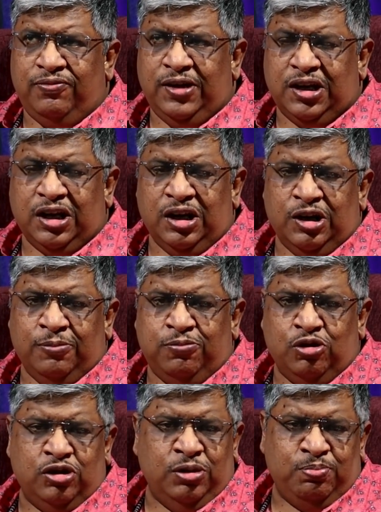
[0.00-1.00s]
waking up
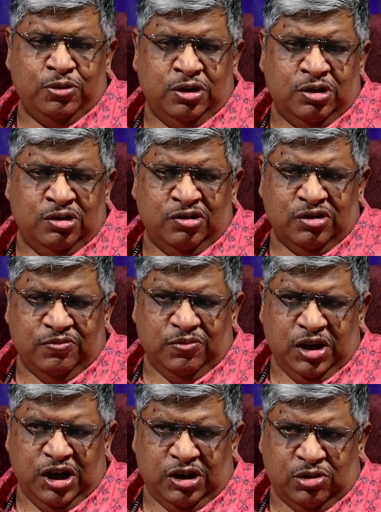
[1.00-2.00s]
to the importance of
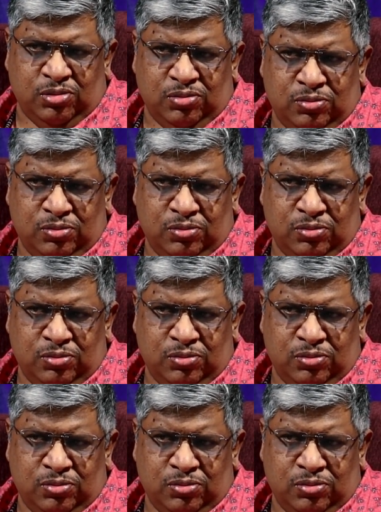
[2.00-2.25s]
NATO.